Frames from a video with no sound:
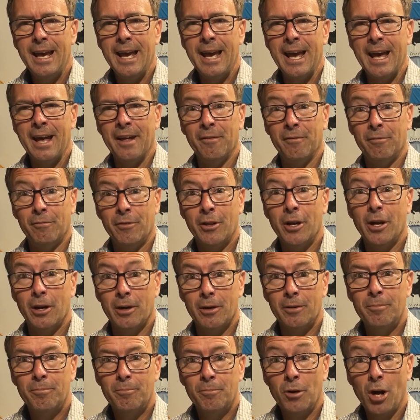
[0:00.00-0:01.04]
and
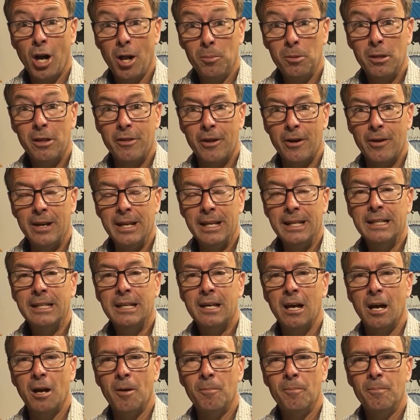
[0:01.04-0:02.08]
their probably their
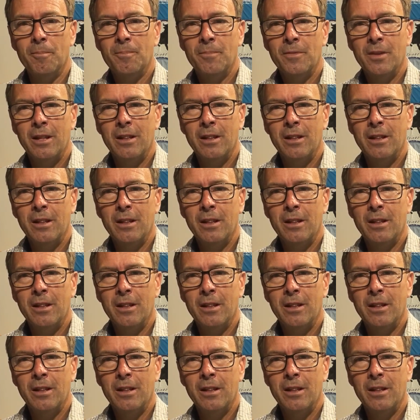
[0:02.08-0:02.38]
income,